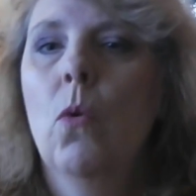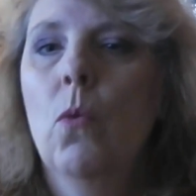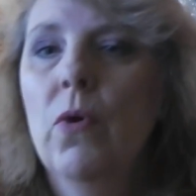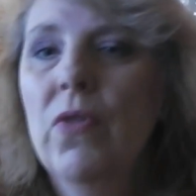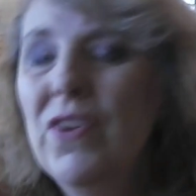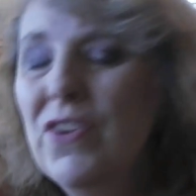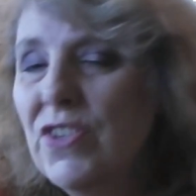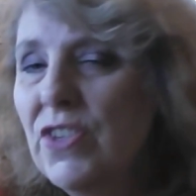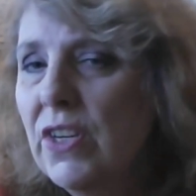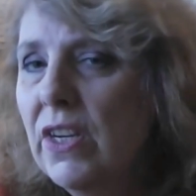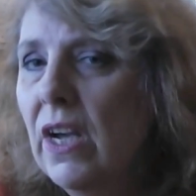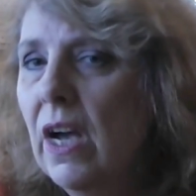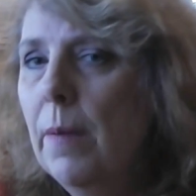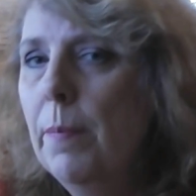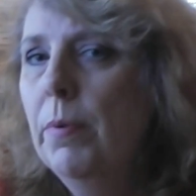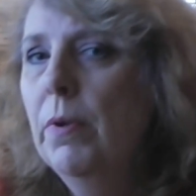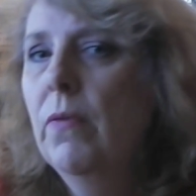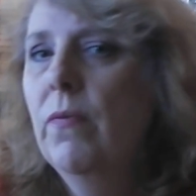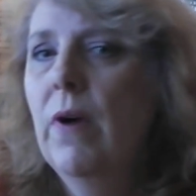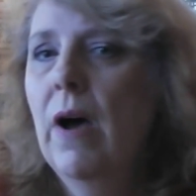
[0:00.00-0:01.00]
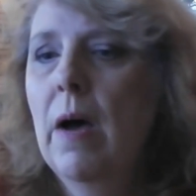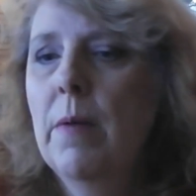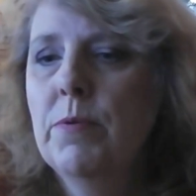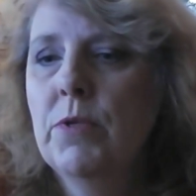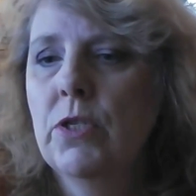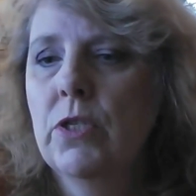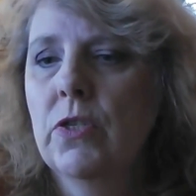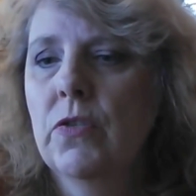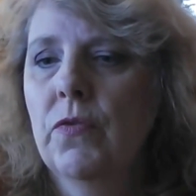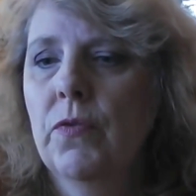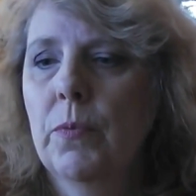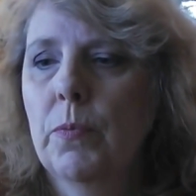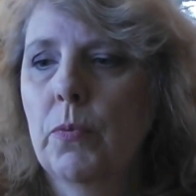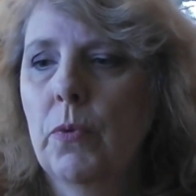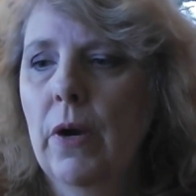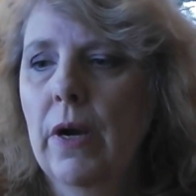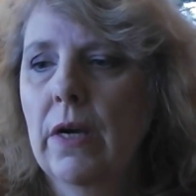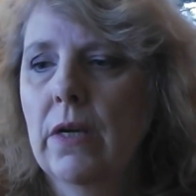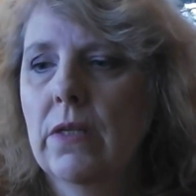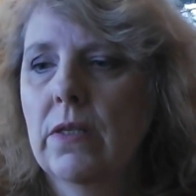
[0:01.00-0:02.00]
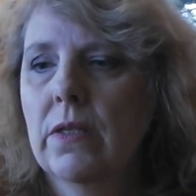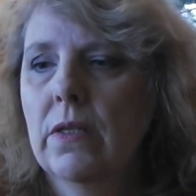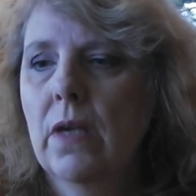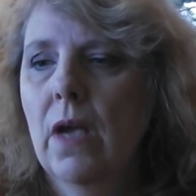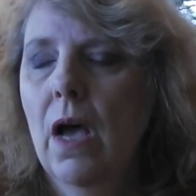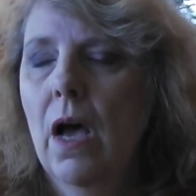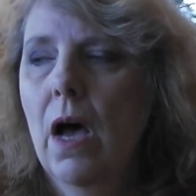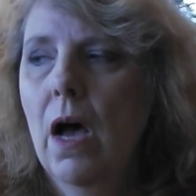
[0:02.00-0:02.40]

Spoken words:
Well, there's a couple of options for bricks.